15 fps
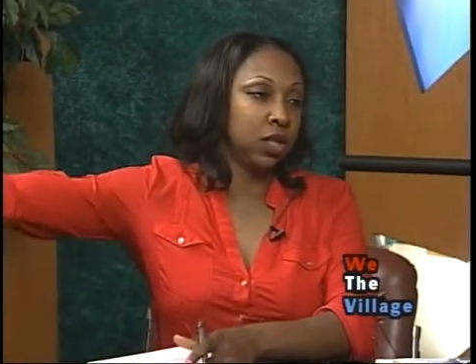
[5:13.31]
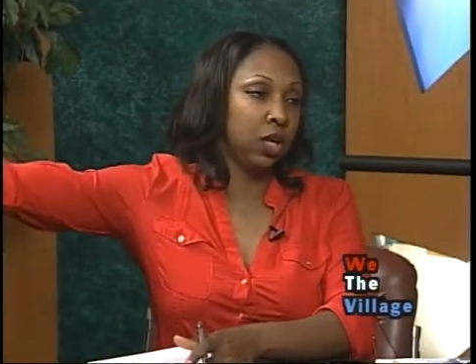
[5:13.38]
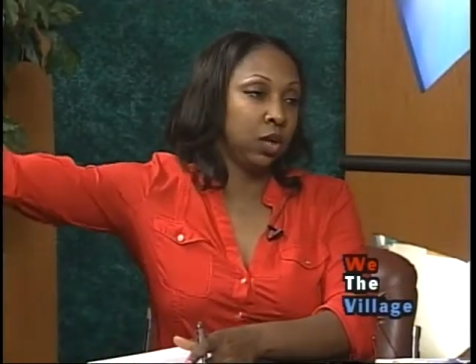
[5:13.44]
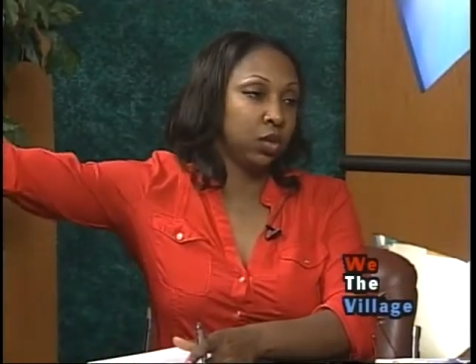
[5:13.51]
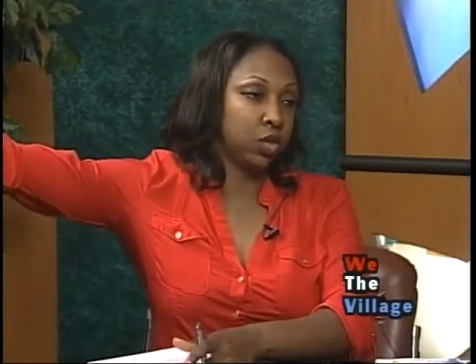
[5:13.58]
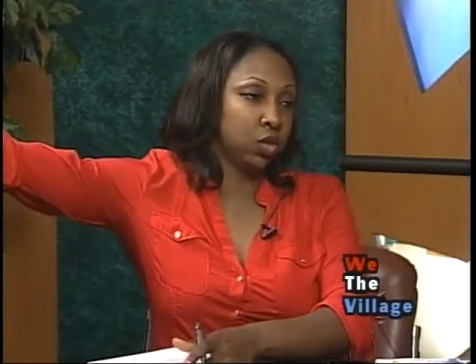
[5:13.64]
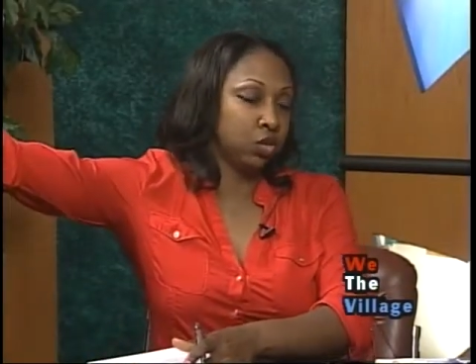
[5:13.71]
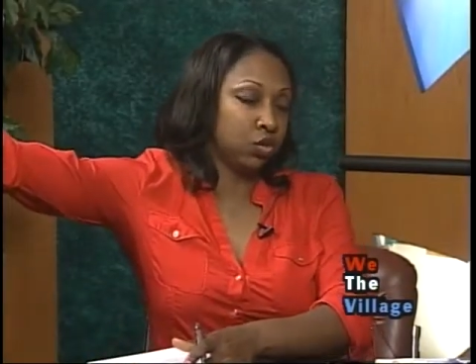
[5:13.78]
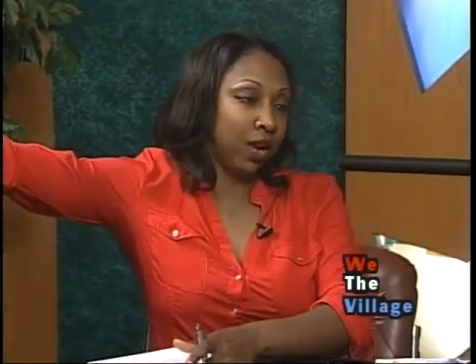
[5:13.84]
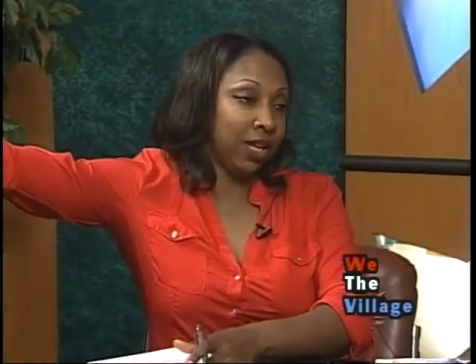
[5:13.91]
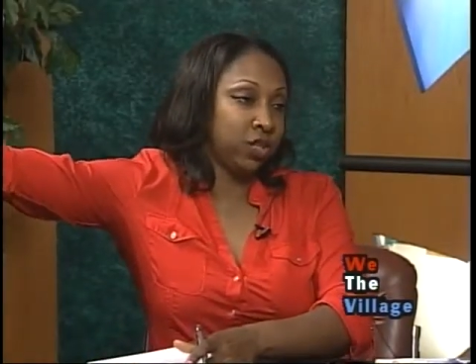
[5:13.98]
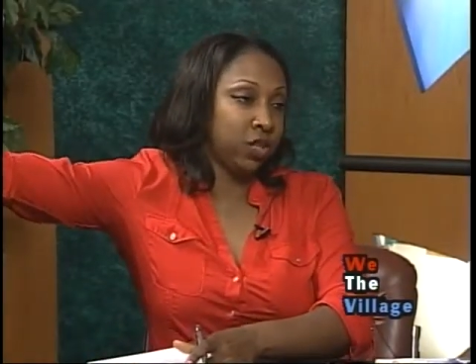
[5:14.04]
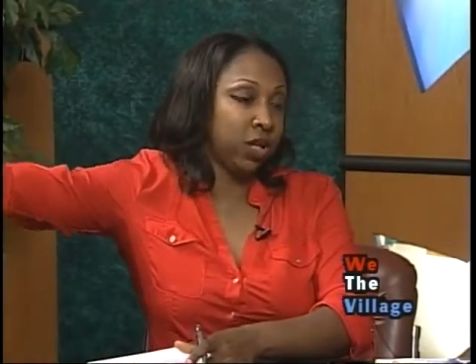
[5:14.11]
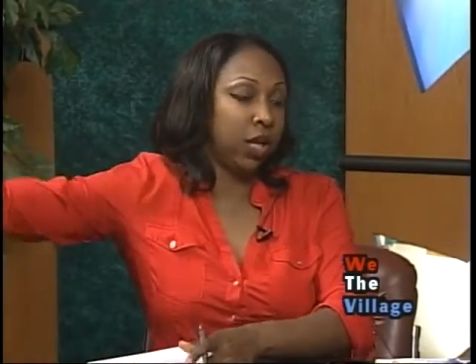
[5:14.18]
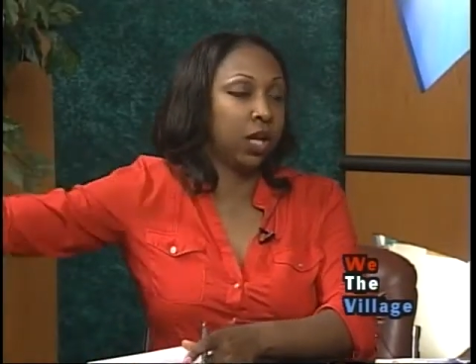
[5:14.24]

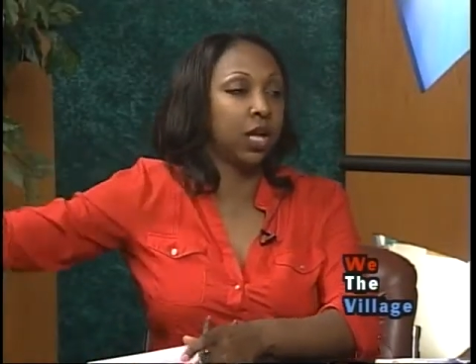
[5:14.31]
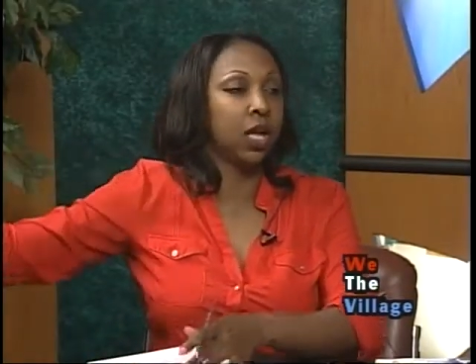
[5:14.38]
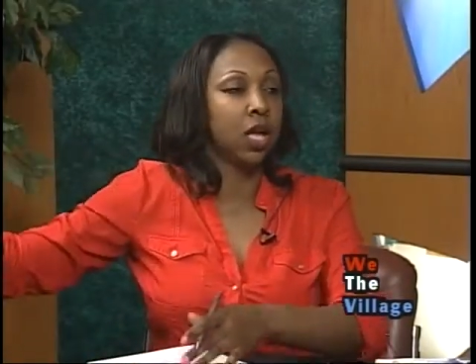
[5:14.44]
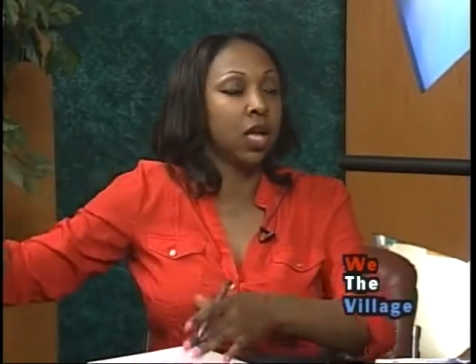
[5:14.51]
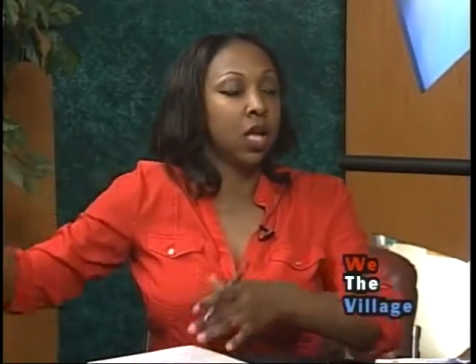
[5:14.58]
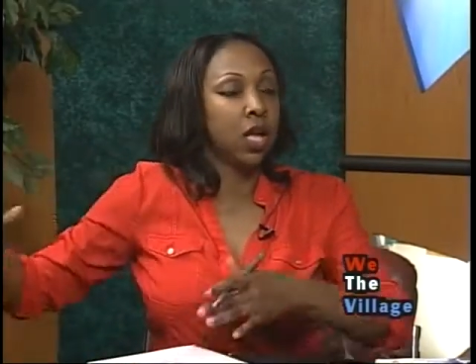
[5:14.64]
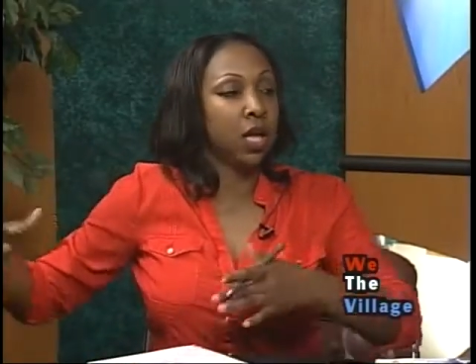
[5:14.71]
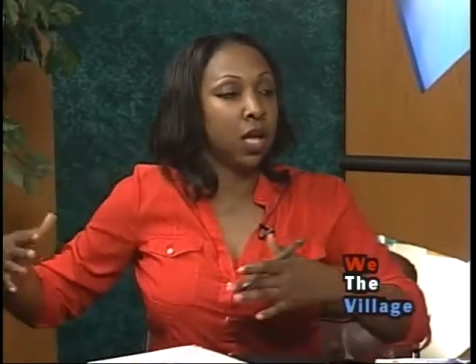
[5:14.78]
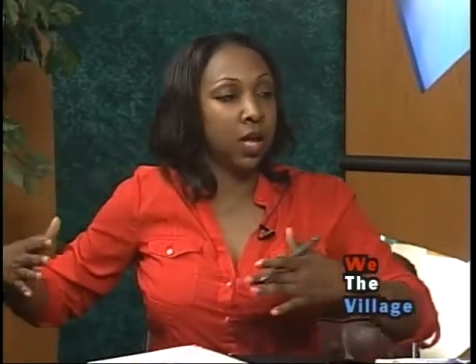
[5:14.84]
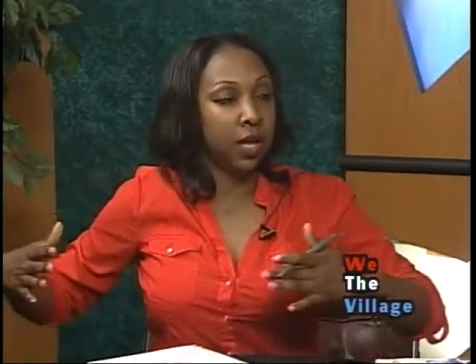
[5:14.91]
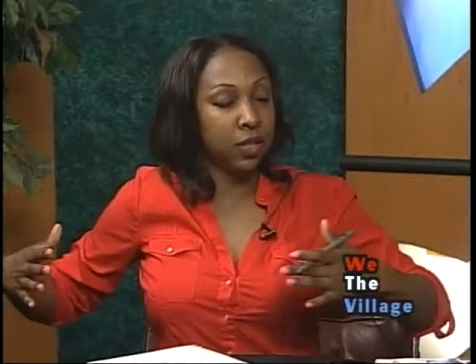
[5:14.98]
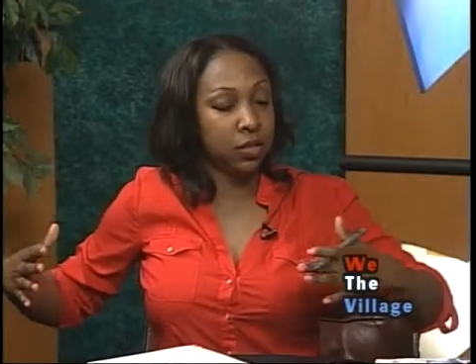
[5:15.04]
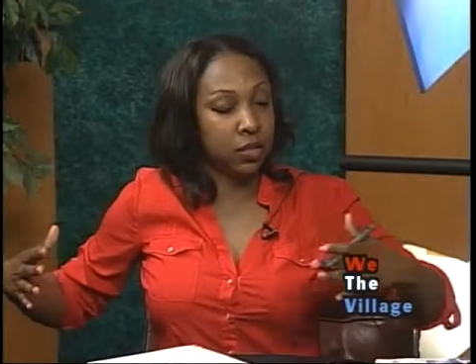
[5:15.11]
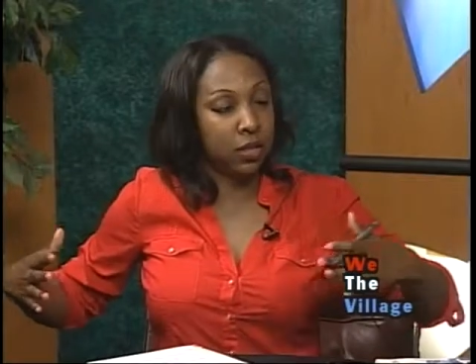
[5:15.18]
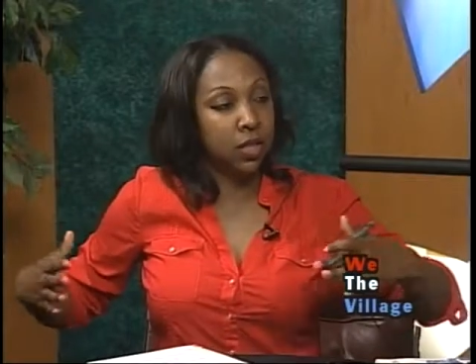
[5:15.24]
stretching
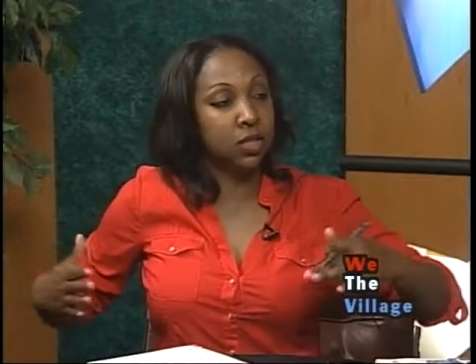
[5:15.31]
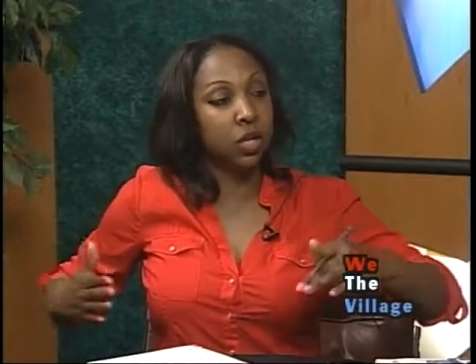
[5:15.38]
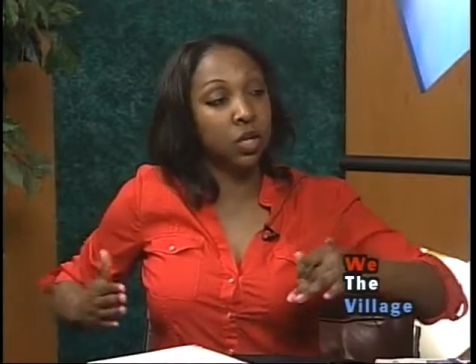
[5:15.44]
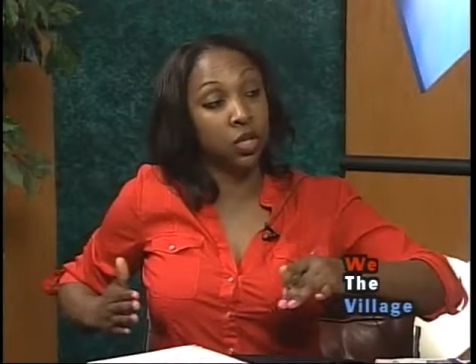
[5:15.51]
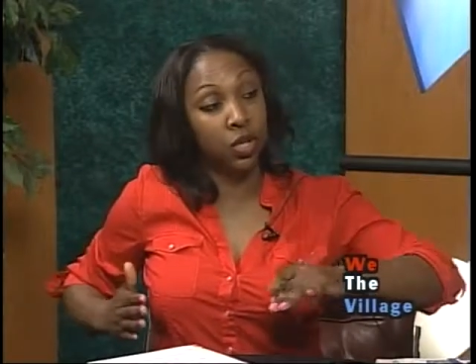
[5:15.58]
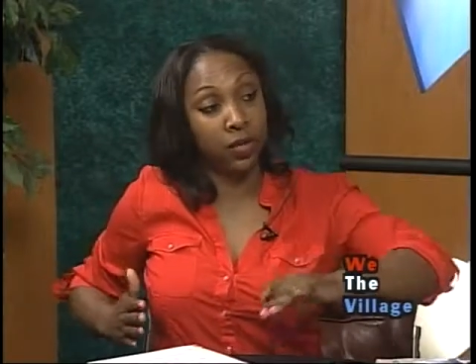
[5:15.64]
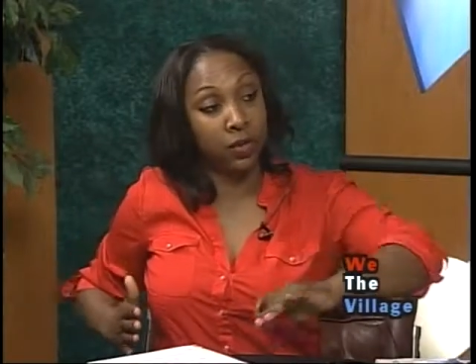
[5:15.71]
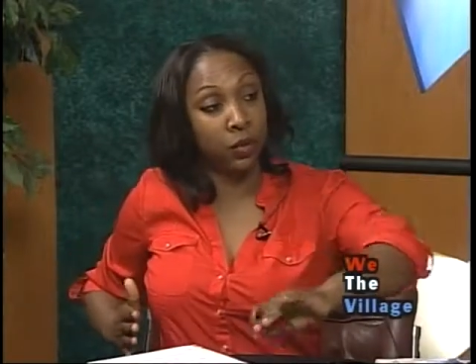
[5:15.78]
is a good